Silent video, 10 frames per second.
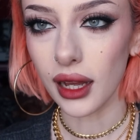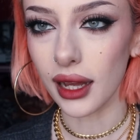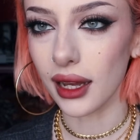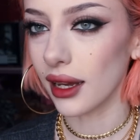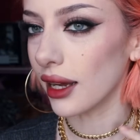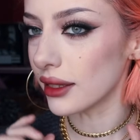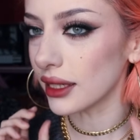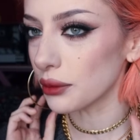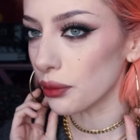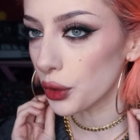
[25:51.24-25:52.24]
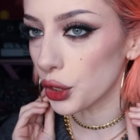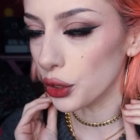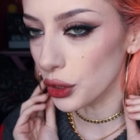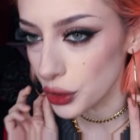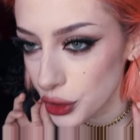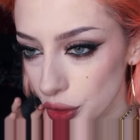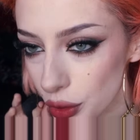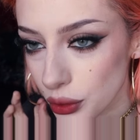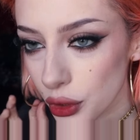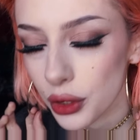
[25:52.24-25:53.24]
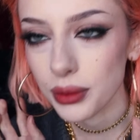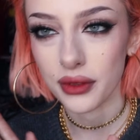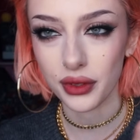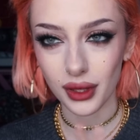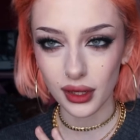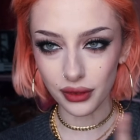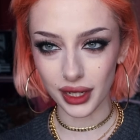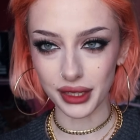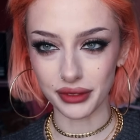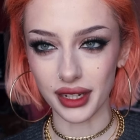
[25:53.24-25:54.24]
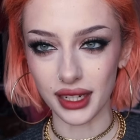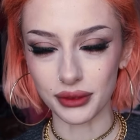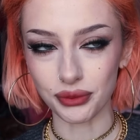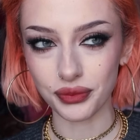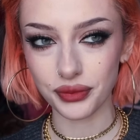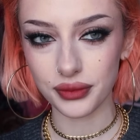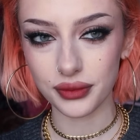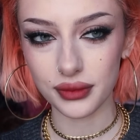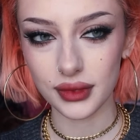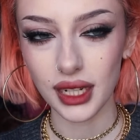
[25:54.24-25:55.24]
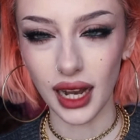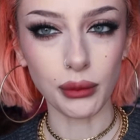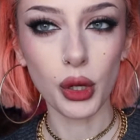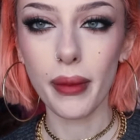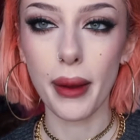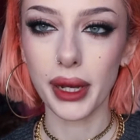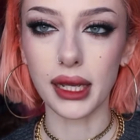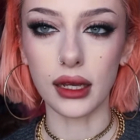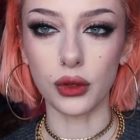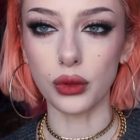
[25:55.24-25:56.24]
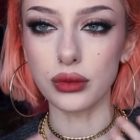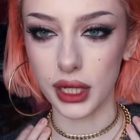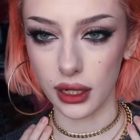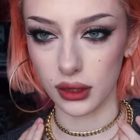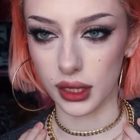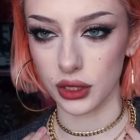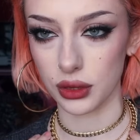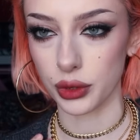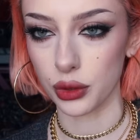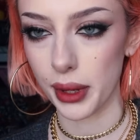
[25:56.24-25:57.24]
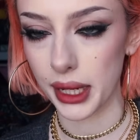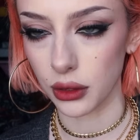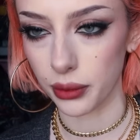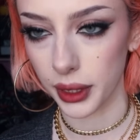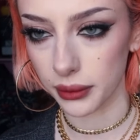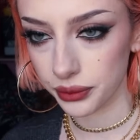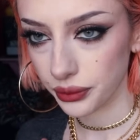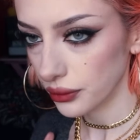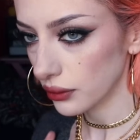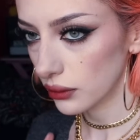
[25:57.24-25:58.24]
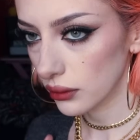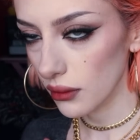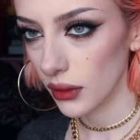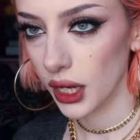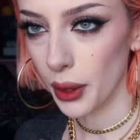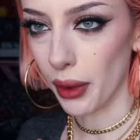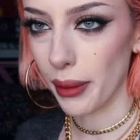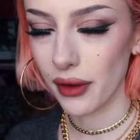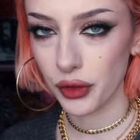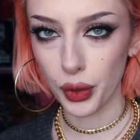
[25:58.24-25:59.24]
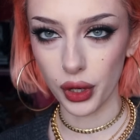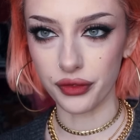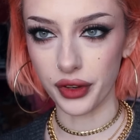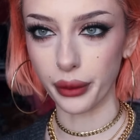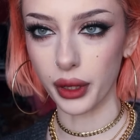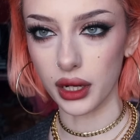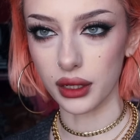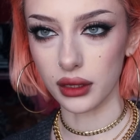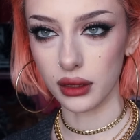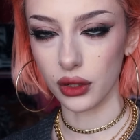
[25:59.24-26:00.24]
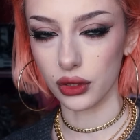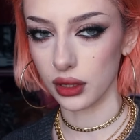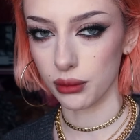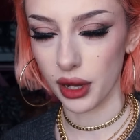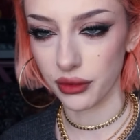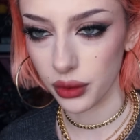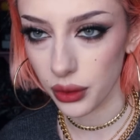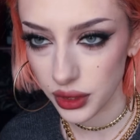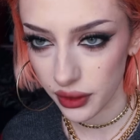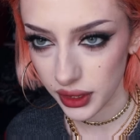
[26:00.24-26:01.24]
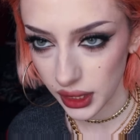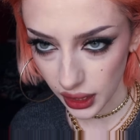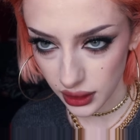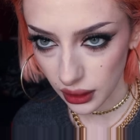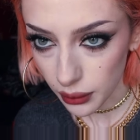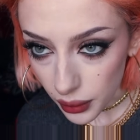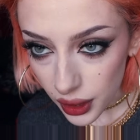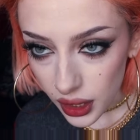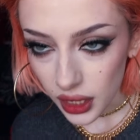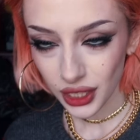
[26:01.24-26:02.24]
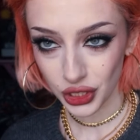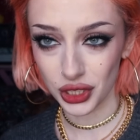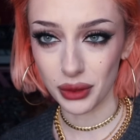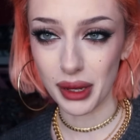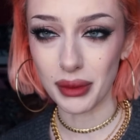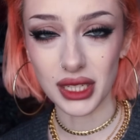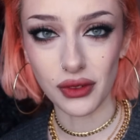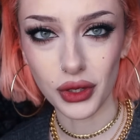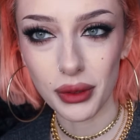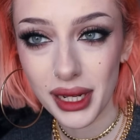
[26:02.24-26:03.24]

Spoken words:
and these huge gold hoops. I feel like they're very fitting. I'm not a big gold girly because I'm so pale, but maybe I have to put a filter on my photos if I take some, just to make myself look a